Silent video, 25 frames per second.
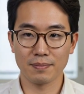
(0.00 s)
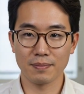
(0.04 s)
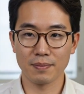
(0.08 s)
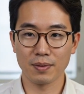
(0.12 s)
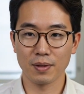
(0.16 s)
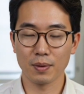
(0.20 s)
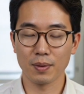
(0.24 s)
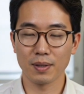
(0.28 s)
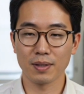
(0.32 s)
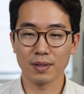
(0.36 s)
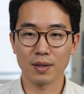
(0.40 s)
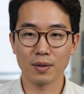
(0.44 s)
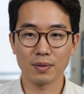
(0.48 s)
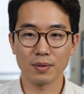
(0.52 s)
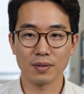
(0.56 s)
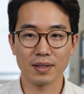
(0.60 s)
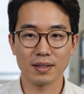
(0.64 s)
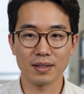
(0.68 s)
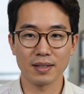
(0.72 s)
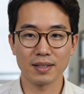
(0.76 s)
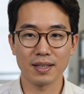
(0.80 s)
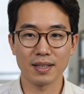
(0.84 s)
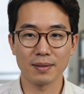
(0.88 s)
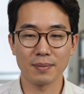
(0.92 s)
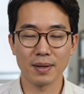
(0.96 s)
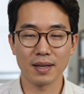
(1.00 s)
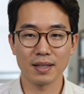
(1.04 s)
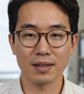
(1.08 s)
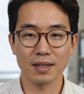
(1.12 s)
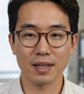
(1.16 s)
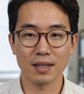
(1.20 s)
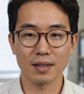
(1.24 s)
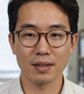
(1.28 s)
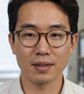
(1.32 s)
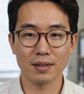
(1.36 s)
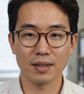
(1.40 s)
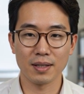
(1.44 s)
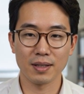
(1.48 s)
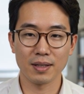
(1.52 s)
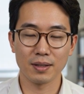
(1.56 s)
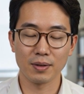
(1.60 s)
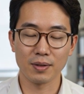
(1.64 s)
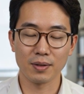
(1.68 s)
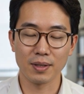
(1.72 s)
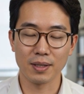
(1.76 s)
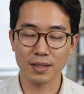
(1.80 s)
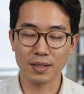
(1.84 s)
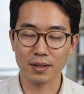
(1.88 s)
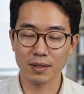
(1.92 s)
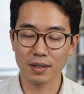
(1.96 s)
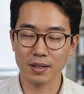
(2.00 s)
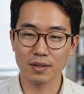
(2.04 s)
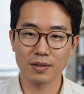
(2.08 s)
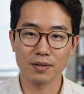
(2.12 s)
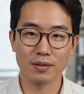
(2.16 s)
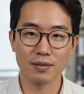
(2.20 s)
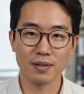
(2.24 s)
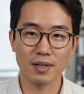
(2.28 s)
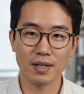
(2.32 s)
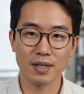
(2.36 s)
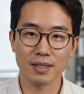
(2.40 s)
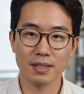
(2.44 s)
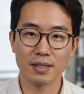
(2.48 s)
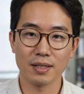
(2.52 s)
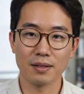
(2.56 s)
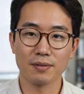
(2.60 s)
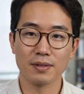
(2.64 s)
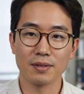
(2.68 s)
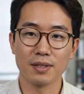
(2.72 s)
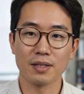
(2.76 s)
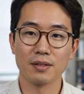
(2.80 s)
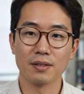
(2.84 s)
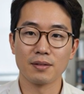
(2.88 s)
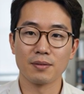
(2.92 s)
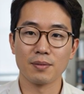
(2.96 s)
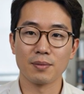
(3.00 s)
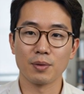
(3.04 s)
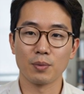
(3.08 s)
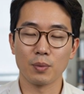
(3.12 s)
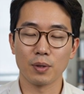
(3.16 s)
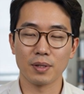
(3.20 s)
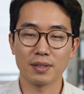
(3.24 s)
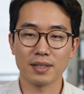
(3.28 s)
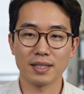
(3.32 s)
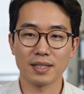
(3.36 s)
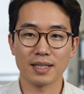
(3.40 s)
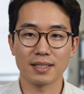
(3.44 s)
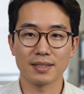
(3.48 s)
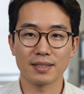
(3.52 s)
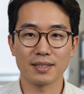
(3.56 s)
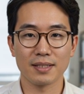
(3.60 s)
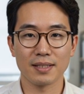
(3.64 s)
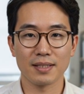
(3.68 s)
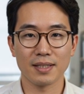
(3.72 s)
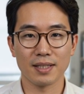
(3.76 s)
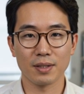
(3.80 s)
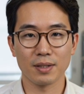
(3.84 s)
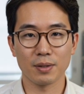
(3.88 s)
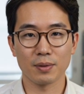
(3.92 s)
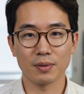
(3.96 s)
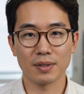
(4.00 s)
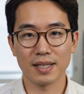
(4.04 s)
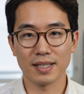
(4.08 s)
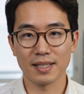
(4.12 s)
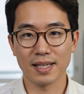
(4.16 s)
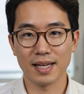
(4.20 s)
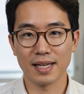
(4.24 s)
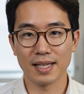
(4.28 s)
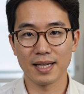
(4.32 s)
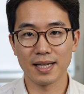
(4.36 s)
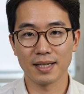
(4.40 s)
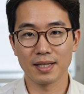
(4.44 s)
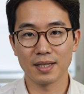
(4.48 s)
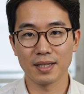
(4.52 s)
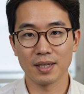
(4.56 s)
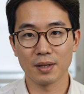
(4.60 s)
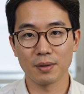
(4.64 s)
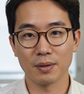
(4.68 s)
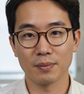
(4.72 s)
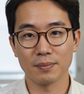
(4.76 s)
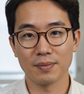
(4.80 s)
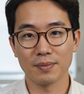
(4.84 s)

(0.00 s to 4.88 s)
The result is a semiconductor industry that looks very different from the one that existed only a decade ago.